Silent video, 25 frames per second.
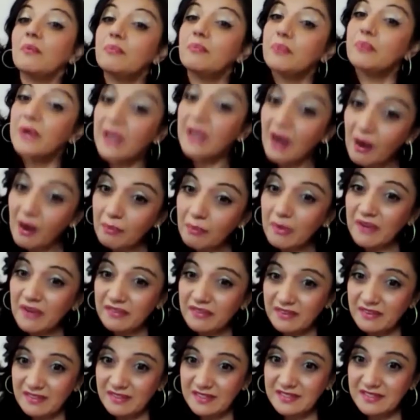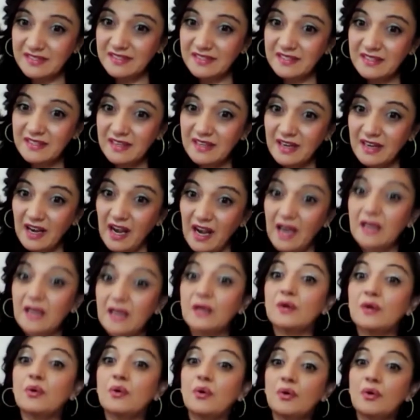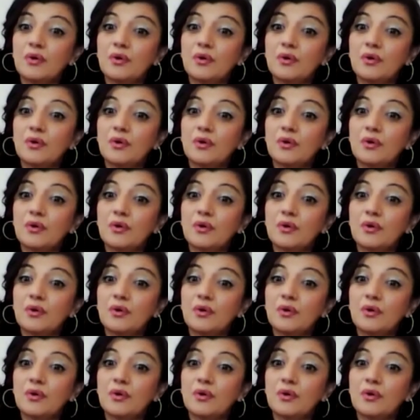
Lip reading: we are mothers, and